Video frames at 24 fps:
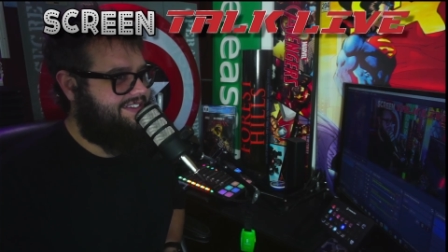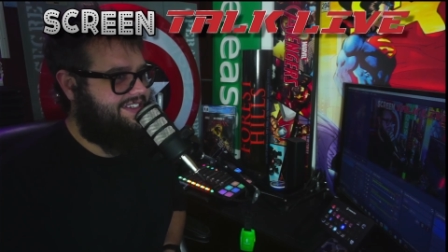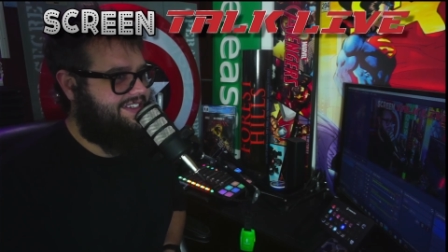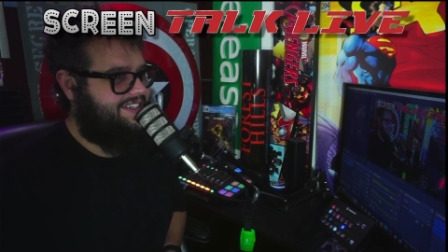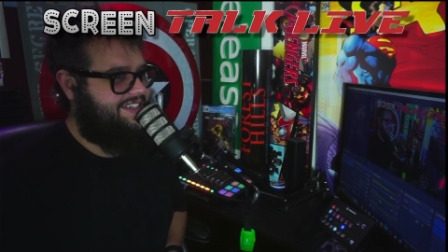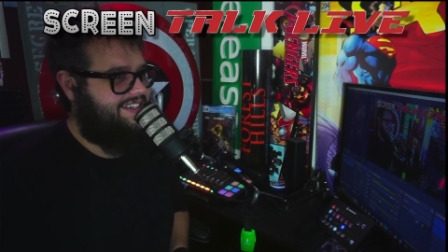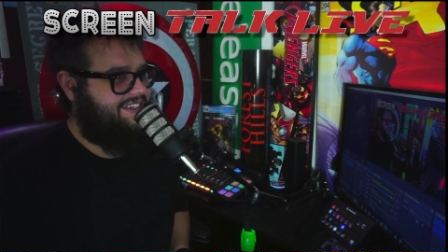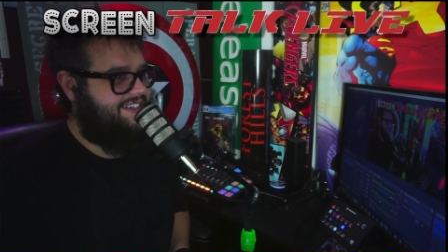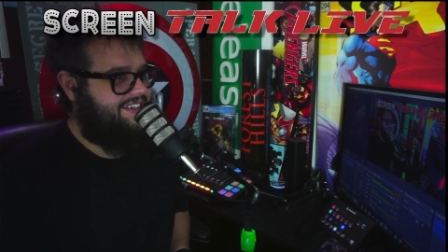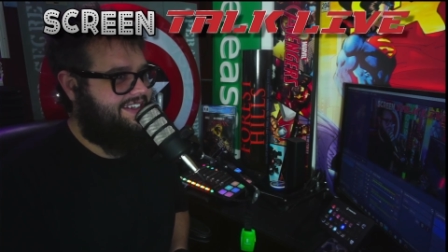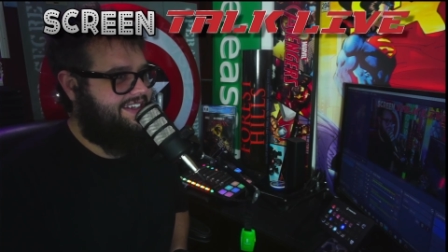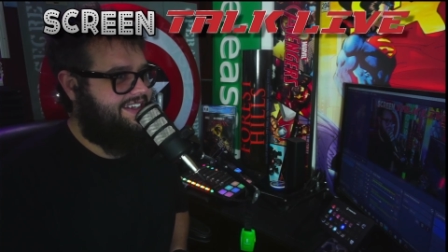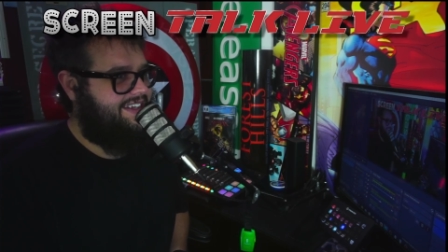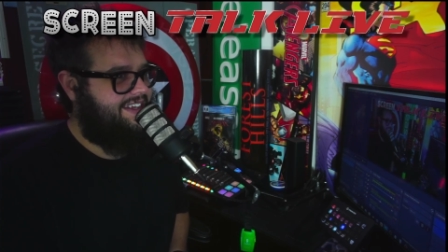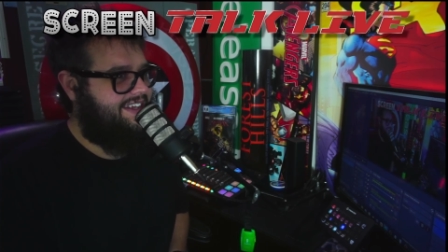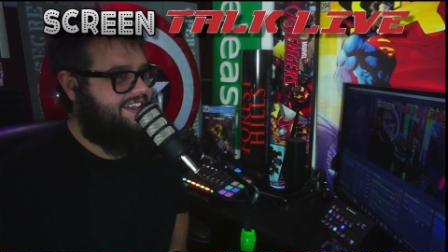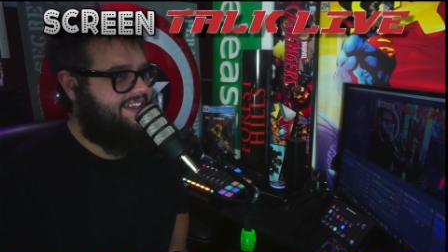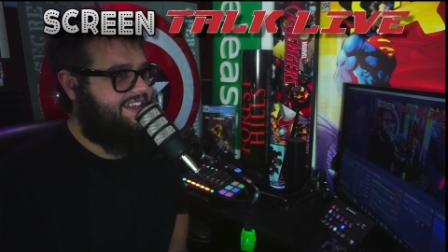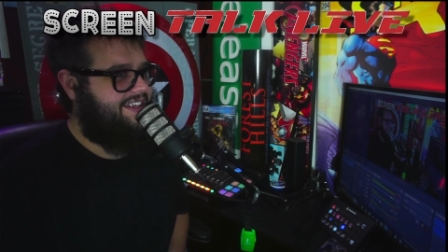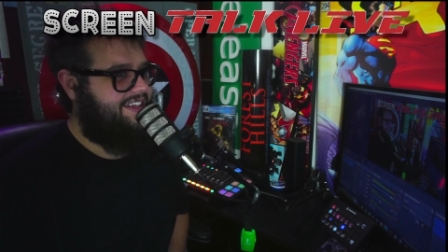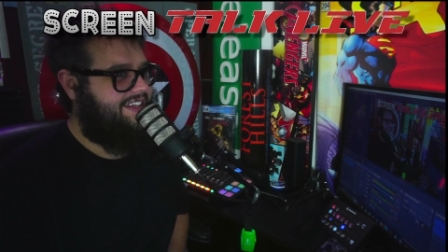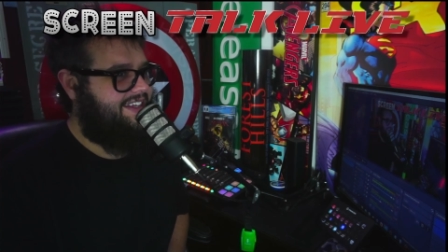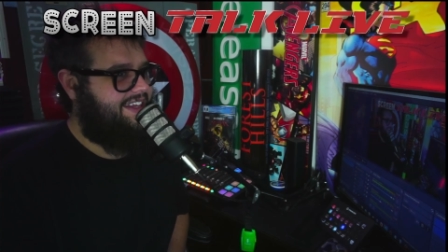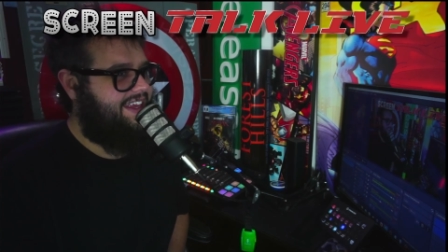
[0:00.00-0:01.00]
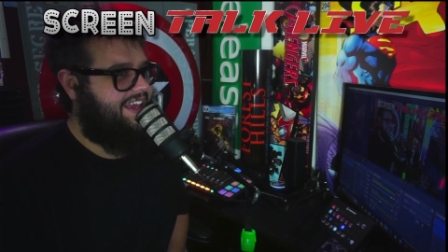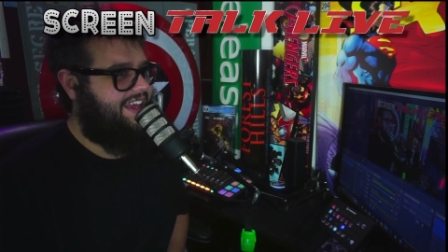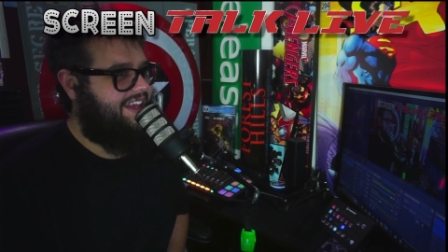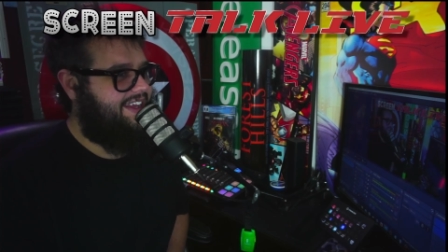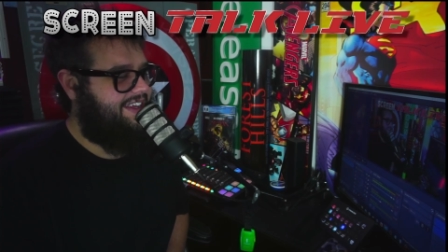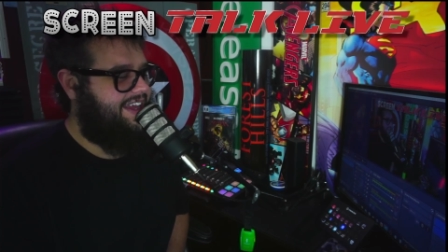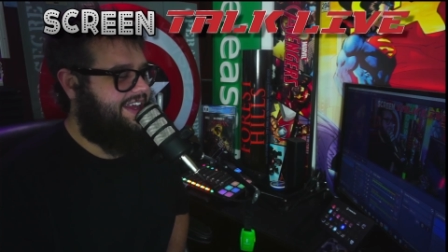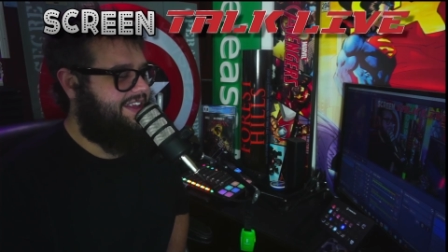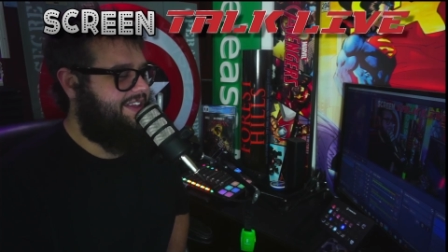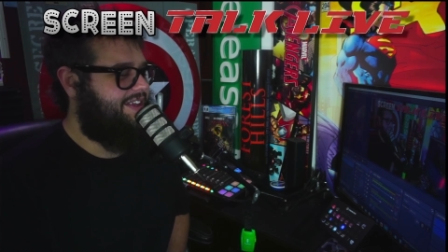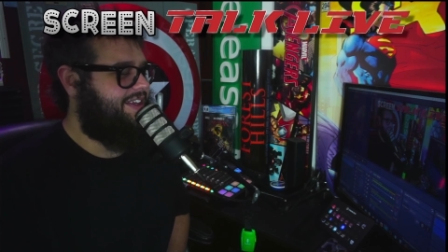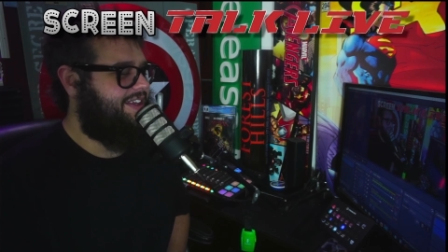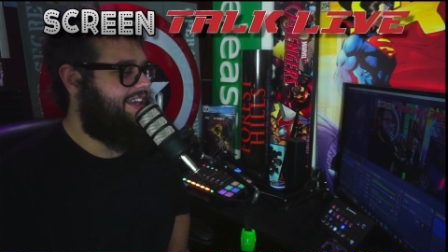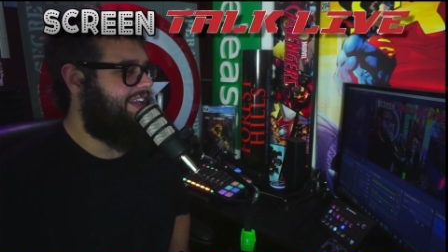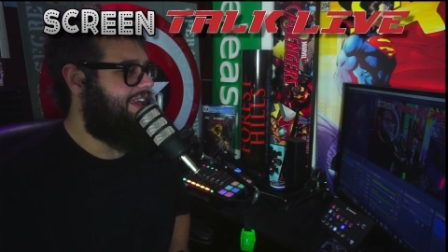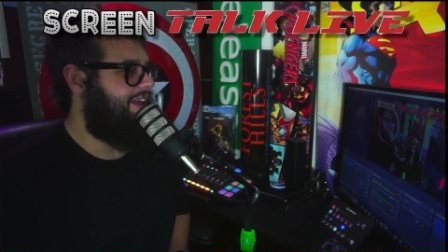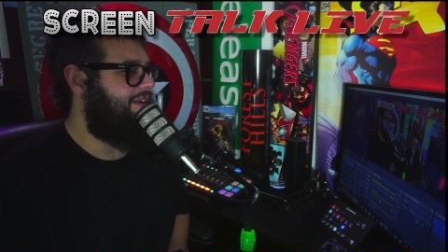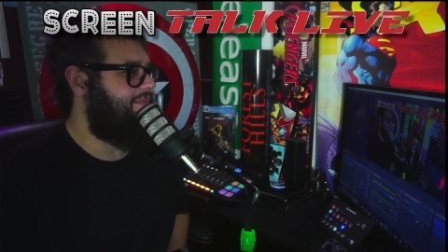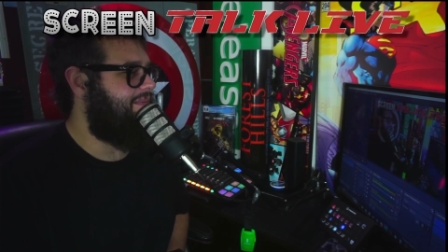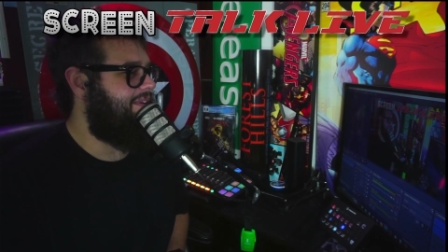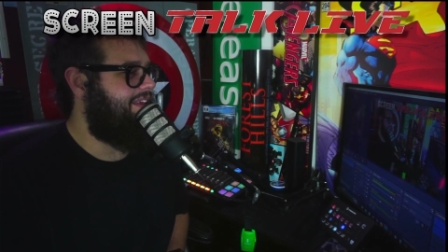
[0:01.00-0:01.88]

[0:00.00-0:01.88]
I'll, I'll, get it for yeah, you. Yeah, yeah. Look it up.